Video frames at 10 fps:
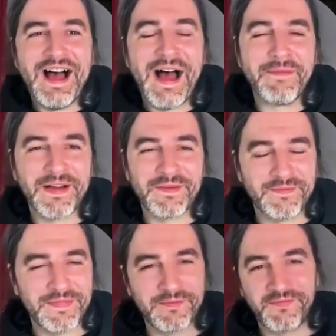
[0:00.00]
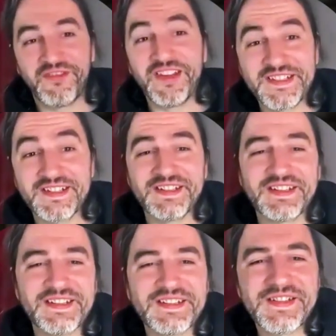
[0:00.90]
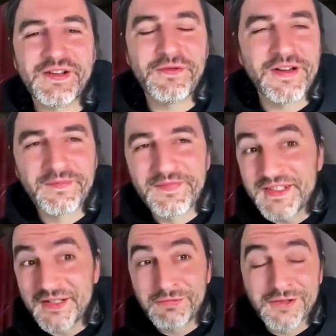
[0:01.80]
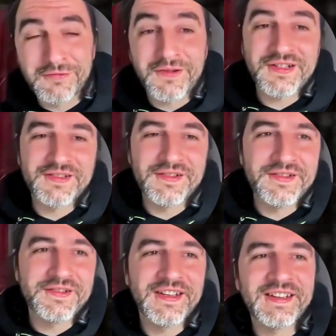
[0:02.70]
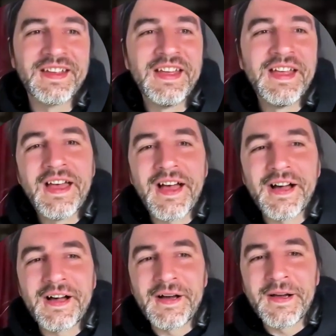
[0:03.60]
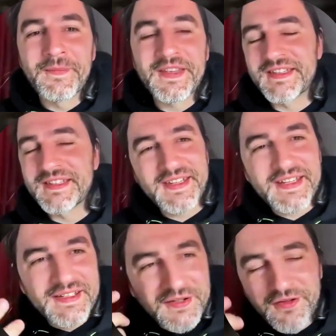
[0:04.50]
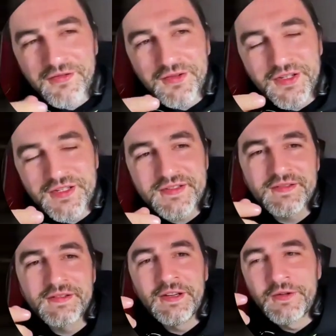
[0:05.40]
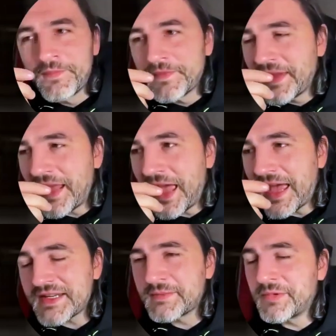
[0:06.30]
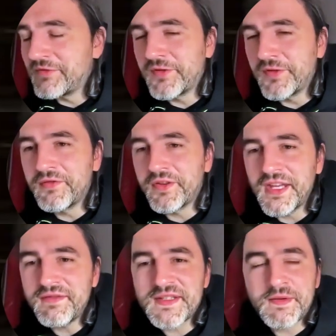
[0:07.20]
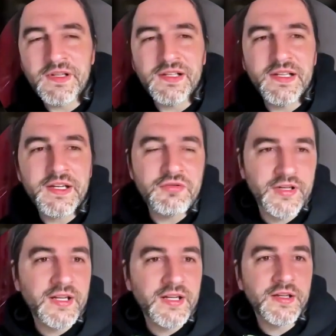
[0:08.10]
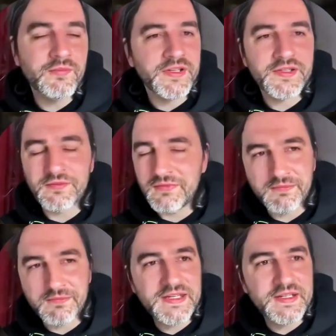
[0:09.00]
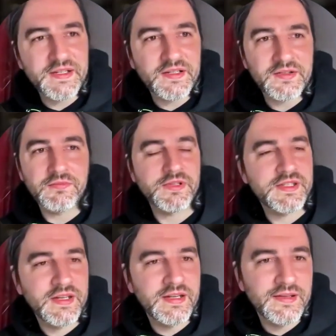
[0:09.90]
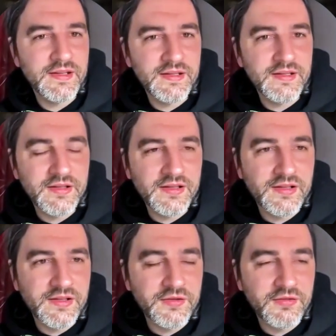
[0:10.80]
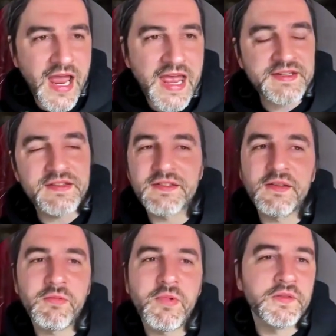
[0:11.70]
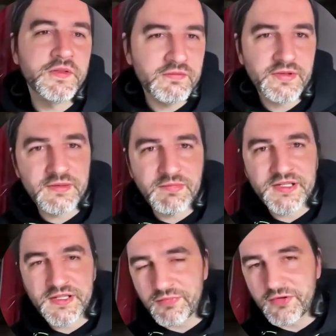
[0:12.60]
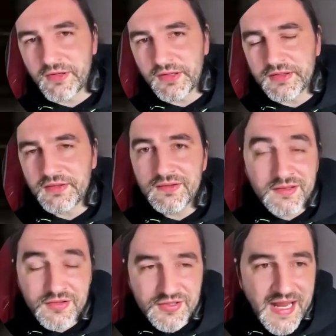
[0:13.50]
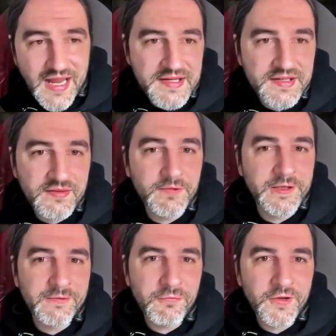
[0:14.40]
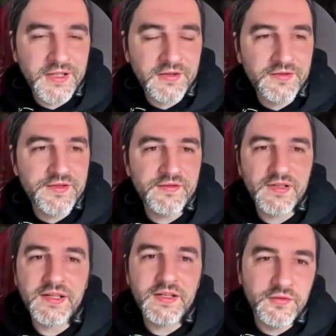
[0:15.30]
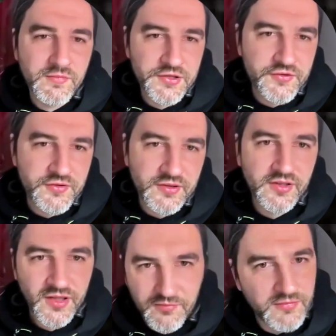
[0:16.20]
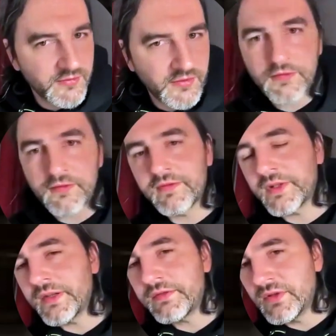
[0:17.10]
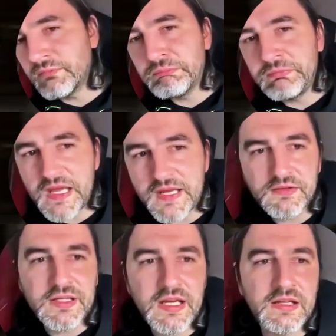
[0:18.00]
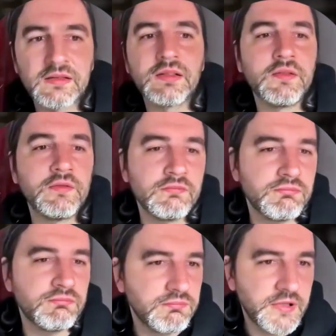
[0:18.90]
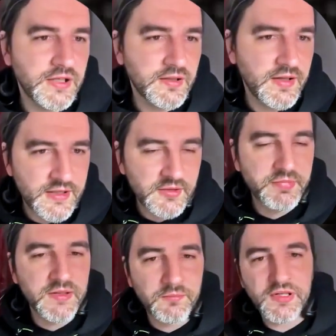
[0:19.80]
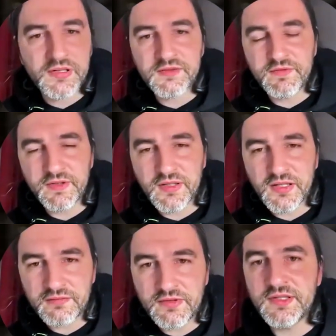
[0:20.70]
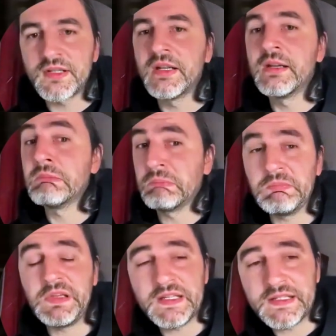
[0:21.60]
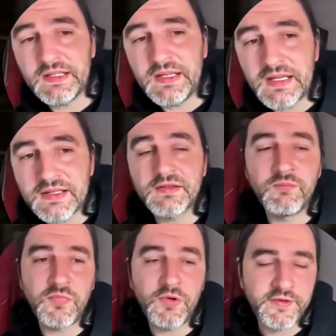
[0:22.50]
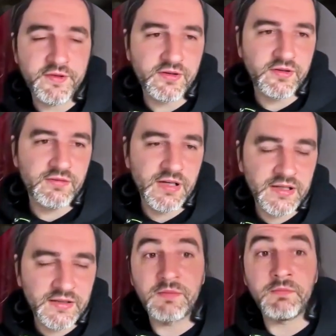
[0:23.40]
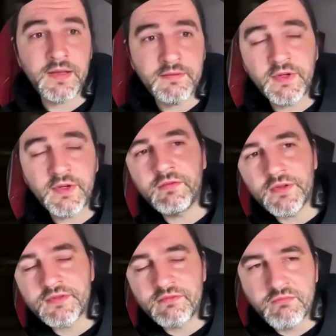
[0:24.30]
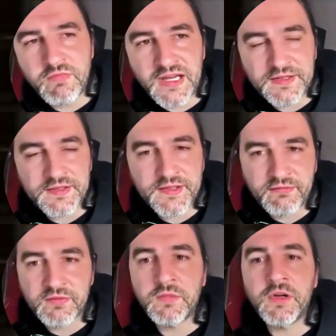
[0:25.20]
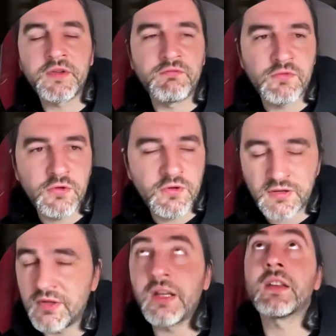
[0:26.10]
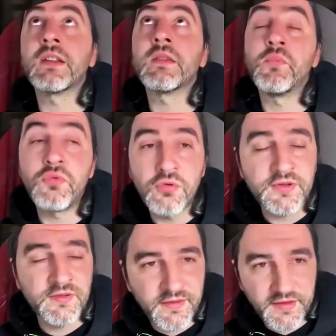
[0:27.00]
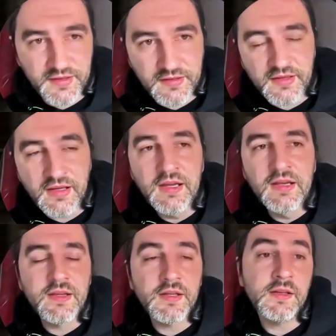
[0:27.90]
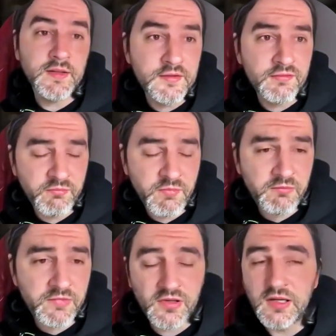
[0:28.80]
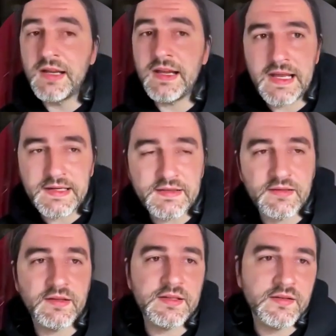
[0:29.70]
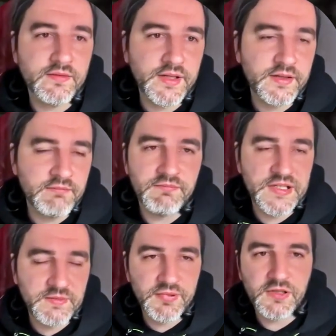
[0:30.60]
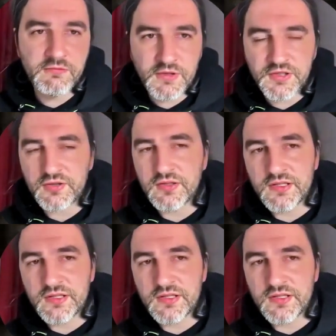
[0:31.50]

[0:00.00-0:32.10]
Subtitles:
I'm venting again. So terrible question. Don't do that. Instead, if you need to ask, if you gave someone a lecture on economics, on like basic economics, and then you're asking them about gross domestic product, just ask them like, what can you do? Like, can you measure in economic growth of a country? Yes, you can. Can it help compare different countries? Yes, it can. So both are correct. And by the way, you also reminded someone about an important thing that they need to remember. Excellent. That's a great simple question.